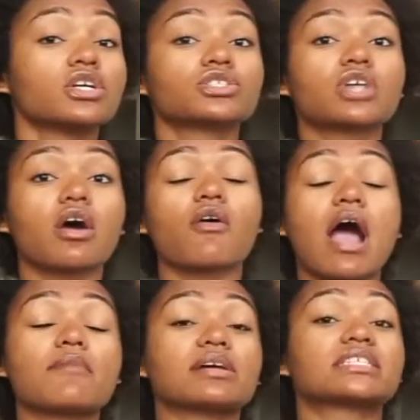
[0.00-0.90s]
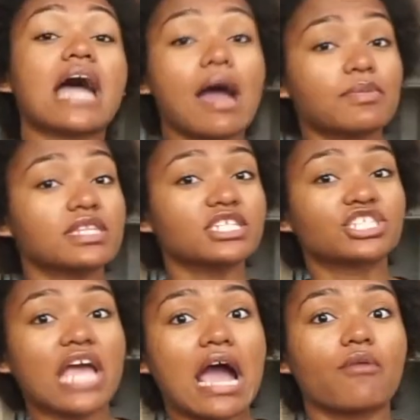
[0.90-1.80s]
So I'm about to hop in this
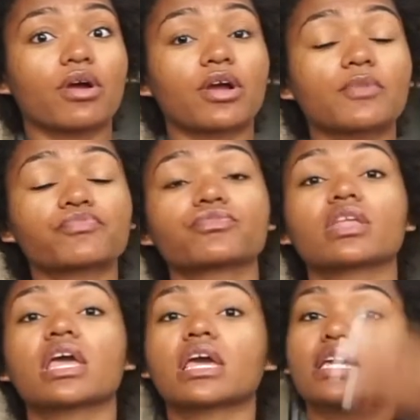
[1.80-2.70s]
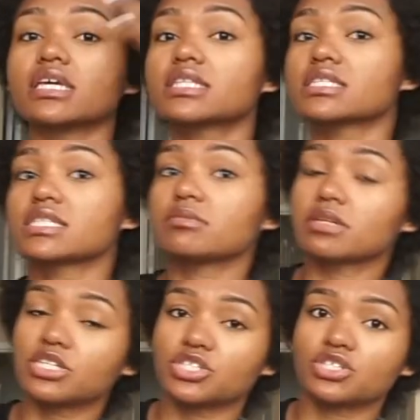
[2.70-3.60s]
shower, get this deep
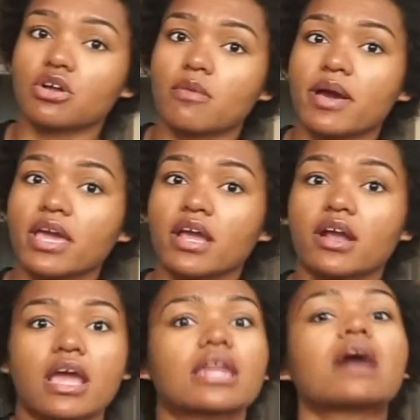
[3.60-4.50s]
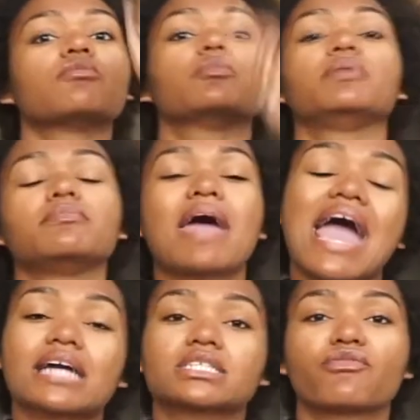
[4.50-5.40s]
condition on my hair, and I will be
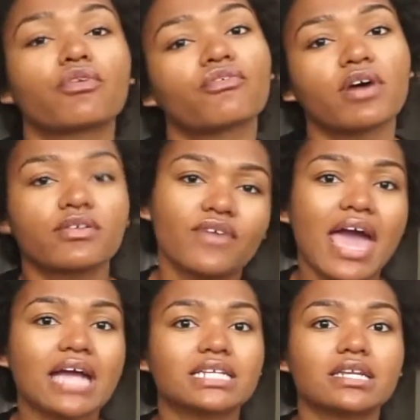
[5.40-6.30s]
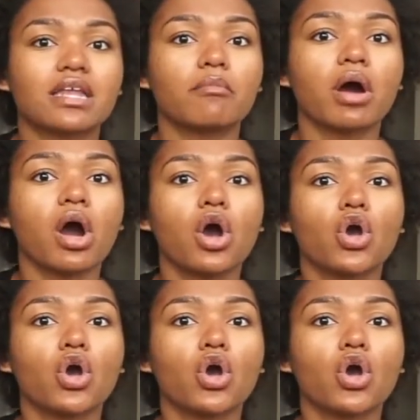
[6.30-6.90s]
back for fun fact number